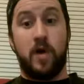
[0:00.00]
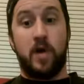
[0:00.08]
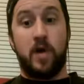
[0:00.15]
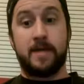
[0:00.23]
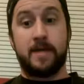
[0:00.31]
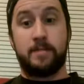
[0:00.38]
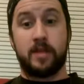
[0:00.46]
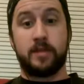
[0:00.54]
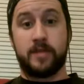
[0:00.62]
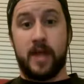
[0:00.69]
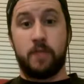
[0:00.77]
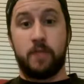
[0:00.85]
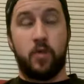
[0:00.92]
him on
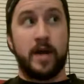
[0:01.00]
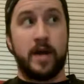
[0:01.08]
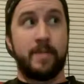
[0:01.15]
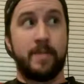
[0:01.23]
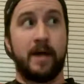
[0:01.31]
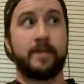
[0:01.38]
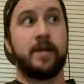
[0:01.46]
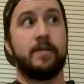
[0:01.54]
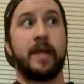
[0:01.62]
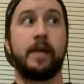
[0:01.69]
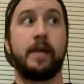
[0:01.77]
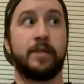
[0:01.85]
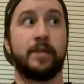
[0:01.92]
they want him out there
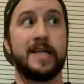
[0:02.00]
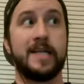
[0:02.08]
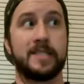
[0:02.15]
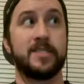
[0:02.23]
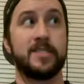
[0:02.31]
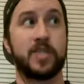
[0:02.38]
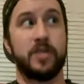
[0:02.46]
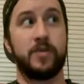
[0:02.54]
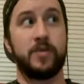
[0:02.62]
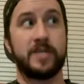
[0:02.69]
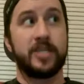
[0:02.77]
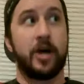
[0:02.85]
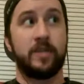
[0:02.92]
making plays. You can
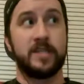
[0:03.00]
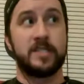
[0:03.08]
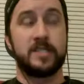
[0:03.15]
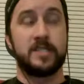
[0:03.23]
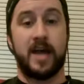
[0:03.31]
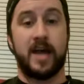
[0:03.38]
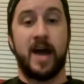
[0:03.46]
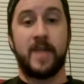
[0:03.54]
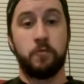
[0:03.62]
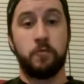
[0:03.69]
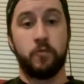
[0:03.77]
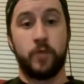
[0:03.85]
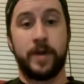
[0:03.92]
tell this is a guy they
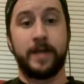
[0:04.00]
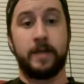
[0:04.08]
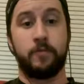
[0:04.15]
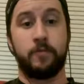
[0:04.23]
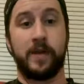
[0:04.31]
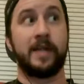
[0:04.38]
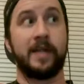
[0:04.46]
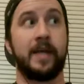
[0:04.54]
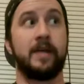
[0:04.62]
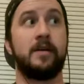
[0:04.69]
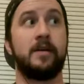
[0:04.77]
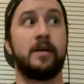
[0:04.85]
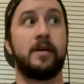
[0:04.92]
really, really
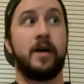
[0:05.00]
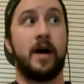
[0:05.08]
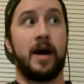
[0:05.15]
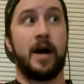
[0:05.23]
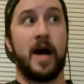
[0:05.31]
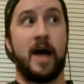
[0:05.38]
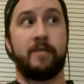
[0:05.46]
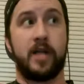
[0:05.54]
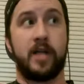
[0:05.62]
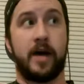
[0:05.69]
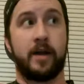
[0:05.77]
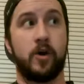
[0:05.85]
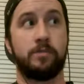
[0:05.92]
have a
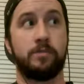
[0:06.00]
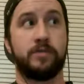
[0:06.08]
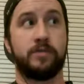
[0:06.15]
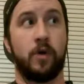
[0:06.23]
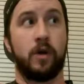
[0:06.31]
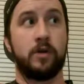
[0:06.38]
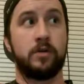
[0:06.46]
lot of hopes for.